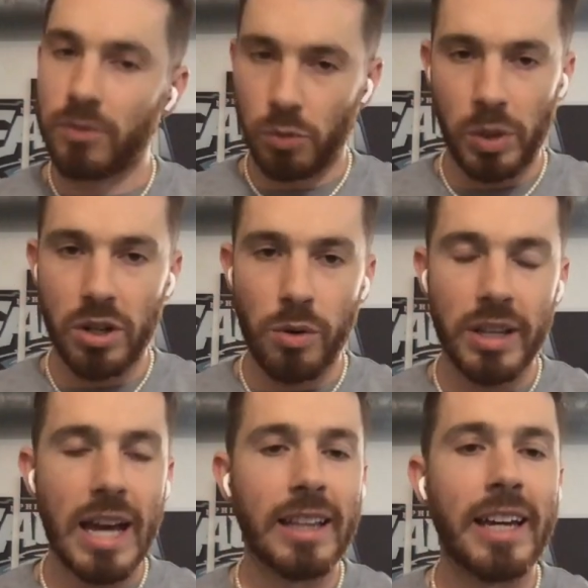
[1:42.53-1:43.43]
We know where
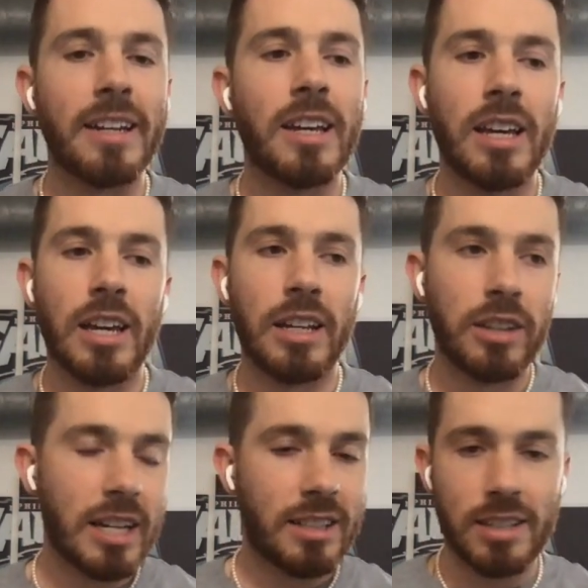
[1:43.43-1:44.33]
that led. It
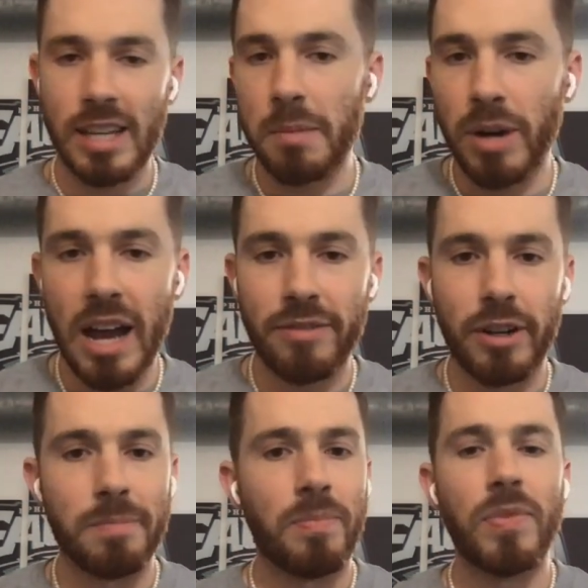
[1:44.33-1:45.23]
led to Sam
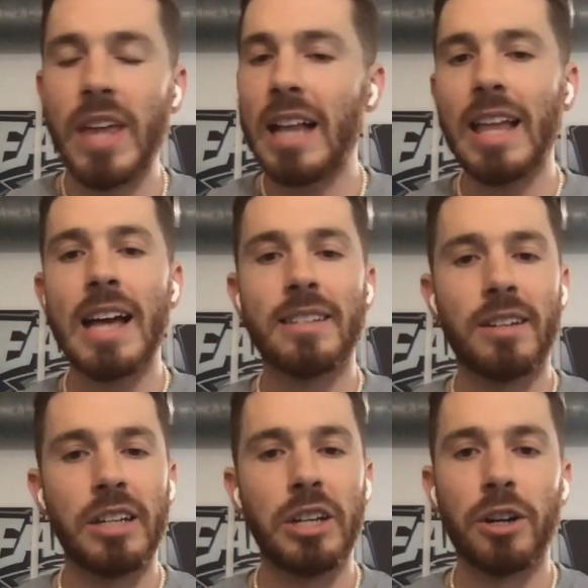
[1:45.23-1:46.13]
Bradford. That lasted
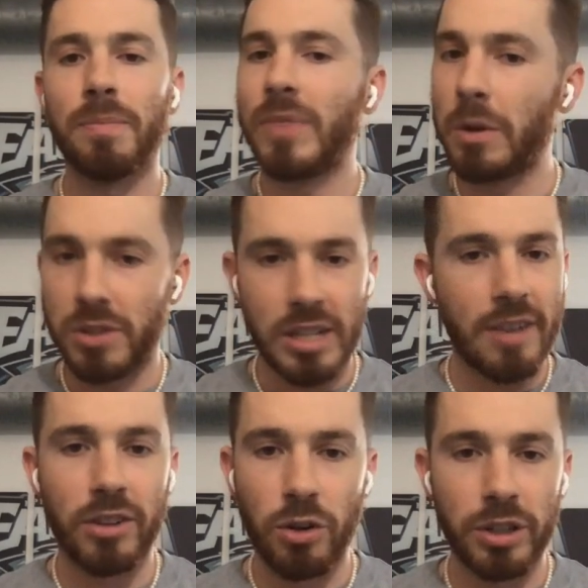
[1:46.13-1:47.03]
a year. That was
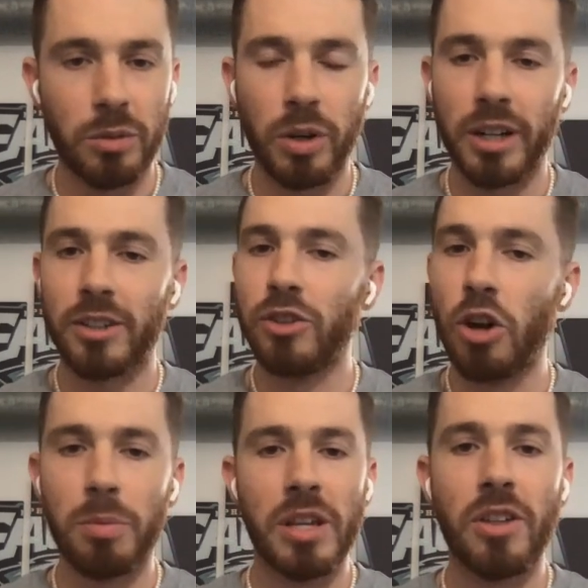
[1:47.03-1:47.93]
never going to work.
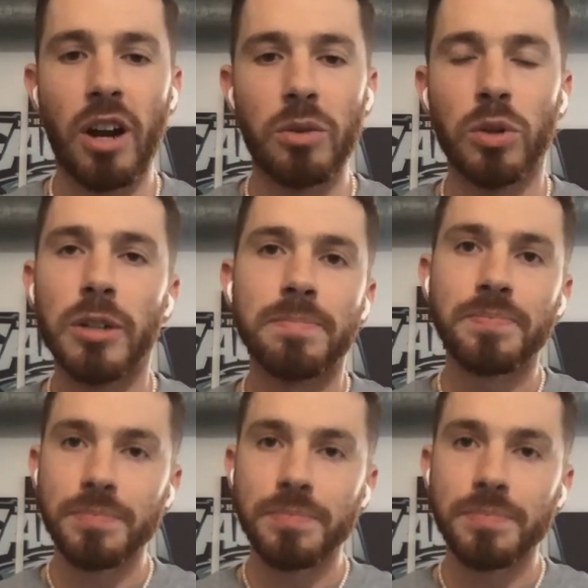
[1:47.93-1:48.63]
Nobody thought it would.